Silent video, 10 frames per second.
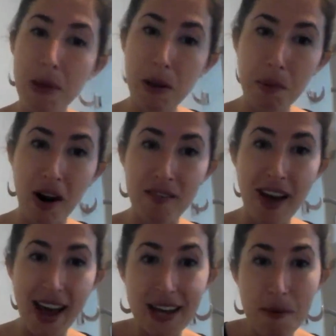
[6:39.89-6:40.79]
being a part
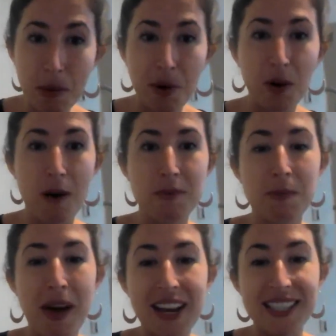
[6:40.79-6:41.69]
of academic
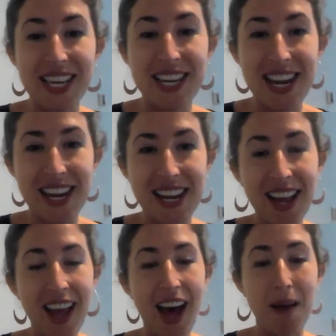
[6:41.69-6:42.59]
programs about ECD.